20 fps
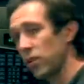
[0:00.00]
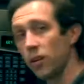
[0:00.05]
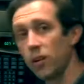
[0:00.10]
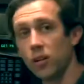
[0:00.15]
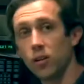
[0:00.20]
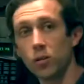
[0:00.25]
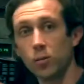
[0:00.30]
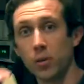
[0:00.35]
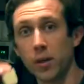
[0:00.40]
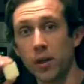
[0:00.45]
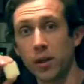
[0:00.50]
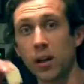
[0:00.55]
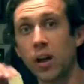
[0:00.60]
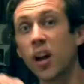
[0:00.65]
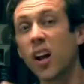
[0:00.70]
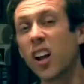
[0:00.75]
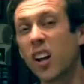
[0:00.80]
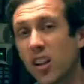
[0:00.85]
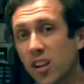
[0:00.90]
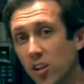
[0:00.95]
a
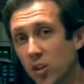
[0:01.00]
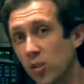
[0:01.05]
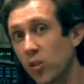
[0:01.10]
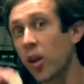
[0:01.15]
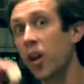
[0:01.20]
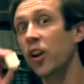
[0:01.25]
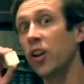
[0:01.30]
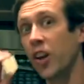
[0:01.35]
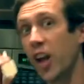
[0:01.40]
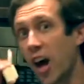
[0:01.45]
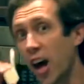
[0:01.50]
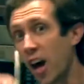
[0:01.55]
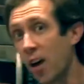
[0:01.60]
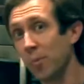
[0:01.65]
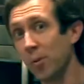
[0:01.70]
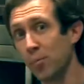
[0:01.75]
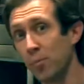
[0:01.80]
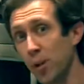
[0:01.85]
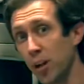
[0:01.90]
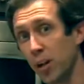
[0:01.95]
little
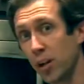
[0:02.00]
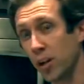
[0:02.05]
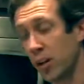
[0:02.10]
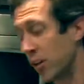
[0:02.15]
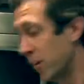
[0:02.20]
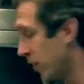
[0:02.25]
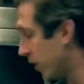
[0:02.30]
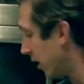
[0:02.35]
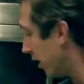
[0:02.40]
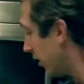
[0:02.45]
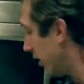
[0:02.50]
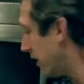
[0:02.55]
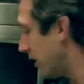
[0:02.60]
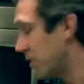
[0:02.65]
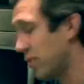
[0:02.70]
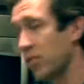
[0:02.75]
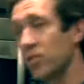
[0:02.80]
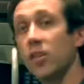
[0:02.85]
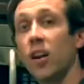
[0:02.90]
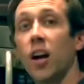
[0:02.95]
knob of butter.
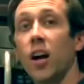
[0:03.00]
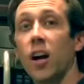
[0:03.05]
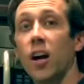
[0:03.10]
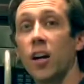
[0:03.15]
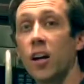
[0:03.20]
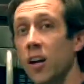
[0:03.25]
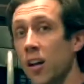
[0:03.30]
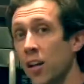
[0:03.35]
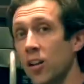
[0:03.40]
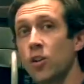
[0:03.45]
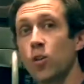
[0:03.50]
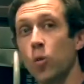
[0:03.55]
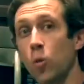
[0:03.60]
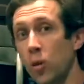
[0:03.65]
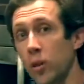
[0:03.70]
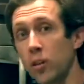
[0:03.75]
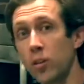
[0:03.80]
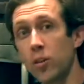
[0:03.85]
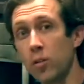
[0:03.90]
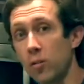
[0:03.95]
This is not
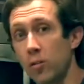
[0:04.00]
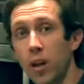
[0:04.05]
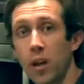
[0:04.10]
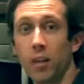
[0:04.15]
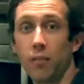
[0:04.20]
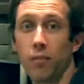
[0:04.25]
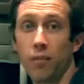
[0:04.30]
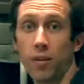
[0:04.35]
22-day